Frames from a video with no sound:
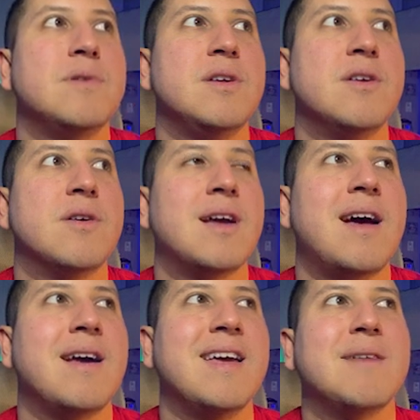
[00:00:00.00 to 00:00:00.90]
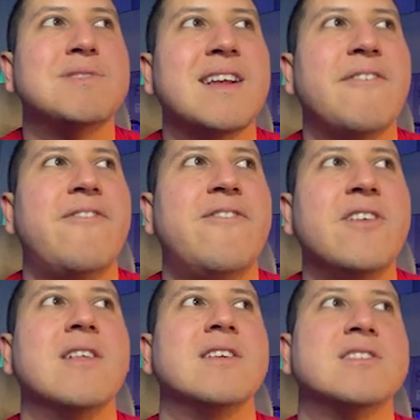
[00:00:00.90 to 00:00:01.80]
you know, again, I'm just kind of
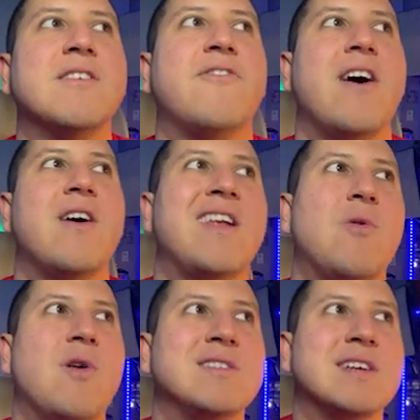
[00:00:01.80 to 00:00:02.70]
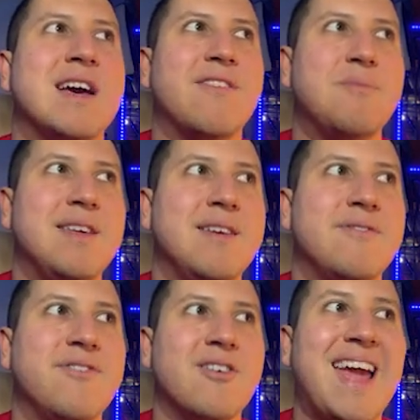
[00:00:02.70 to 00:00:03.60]
filling stuff out, and I want it to kind of be
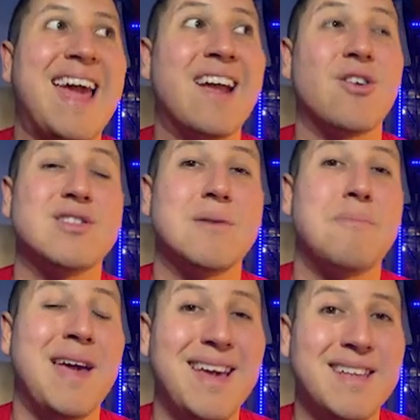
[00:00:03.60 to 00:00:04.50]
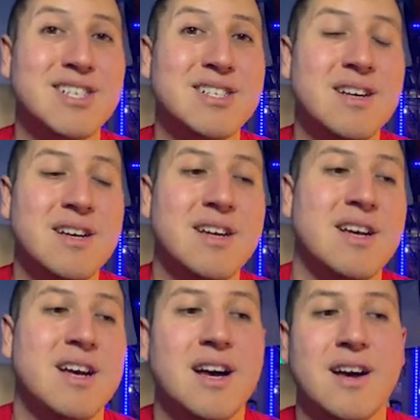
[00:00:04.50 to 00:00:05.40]
very anchored to the page.
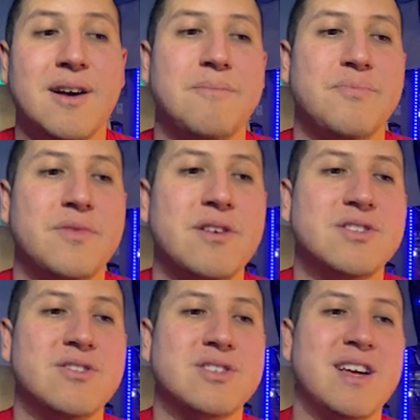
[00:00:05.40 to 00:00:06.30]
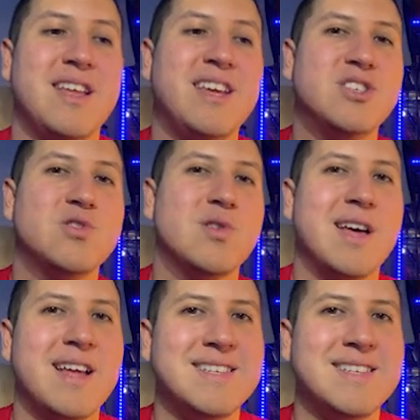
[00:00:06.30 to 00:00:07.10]
There's kind of issues with that.